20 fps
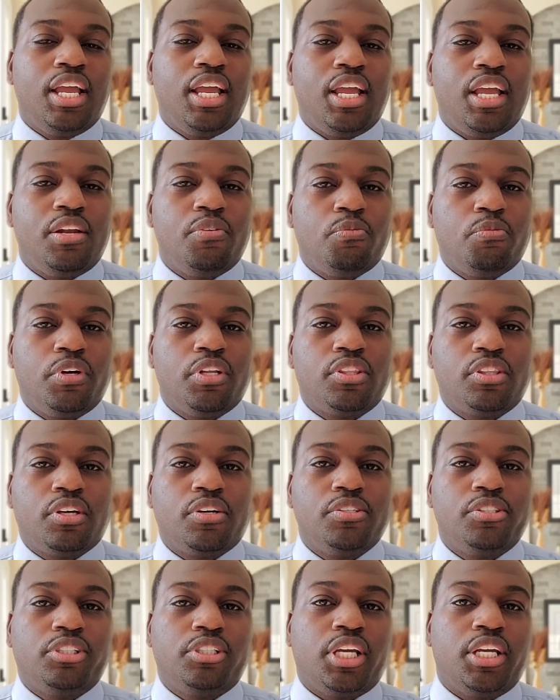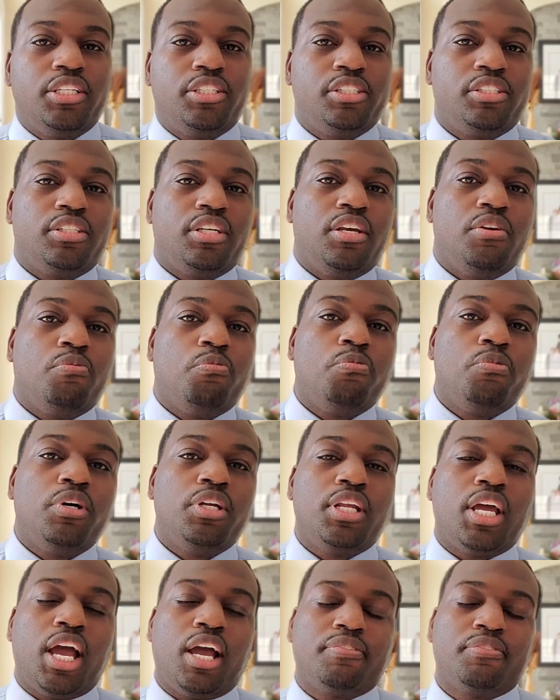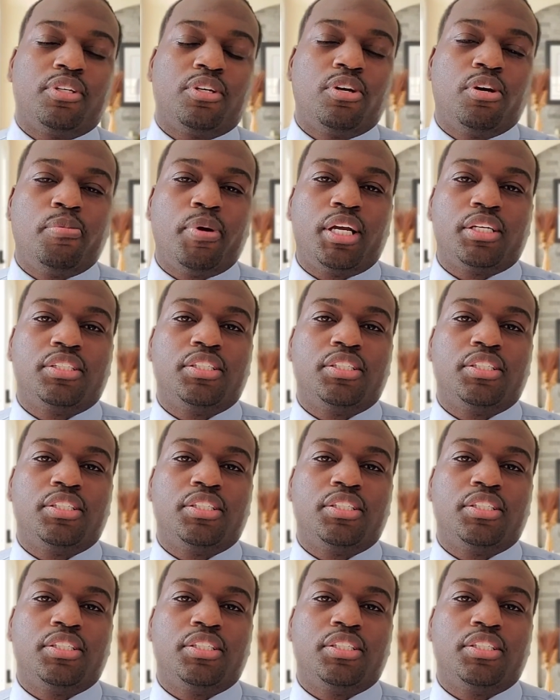And with those changes, it would have to go back